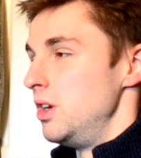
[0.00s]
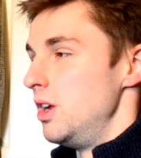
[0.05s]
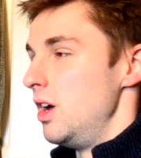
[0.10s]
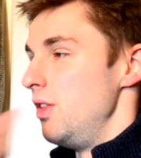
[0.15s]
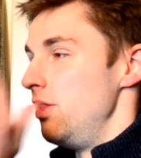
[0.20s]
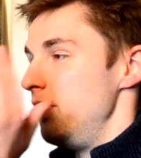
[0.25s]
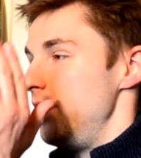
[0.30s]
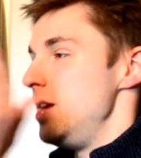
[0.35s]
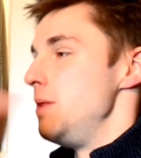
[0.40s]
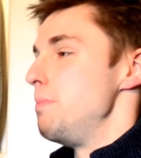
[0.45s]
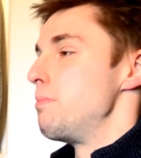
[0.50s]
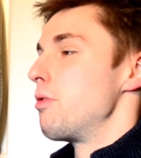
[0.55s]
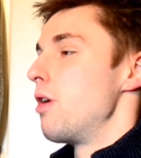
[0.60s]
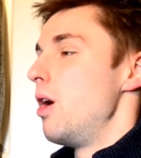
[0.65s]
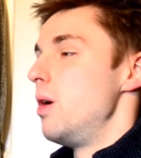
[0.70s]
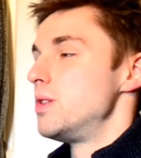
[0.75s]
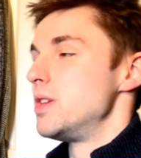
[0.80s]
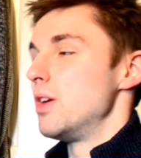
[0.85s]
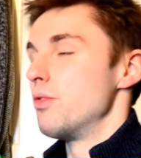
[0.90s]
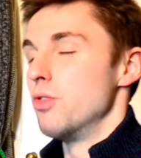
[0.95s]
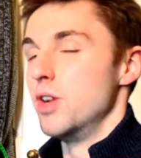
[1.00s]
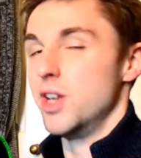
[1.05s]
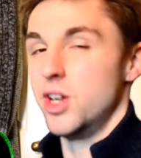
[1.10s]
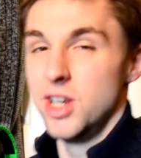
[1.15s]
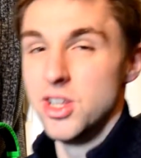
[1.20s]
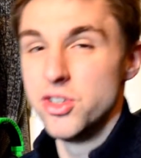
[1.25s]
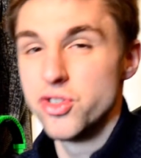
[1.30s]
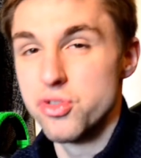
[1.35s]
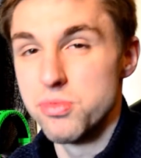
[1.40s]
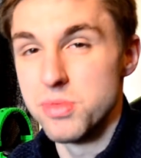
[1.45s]
and the Pros have really good
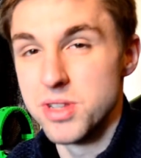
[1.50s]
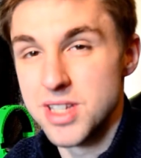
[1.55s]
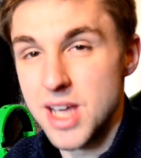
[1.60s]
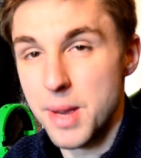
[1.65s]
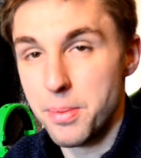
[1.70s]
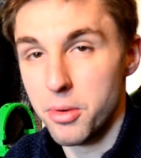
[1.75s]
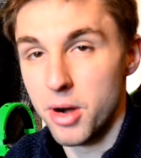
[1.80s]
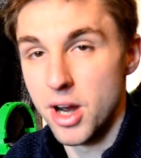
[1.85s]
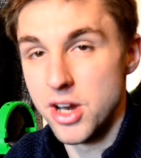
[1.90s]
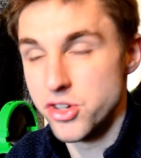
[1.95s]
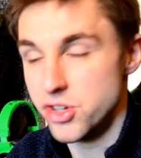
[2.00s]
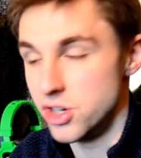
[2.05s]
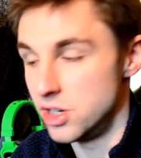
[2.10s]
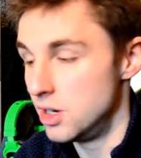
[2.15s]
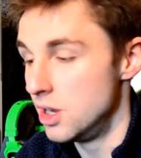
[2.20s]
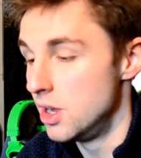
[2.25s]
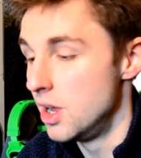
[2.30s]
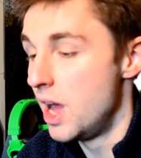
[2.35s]
instrument separation.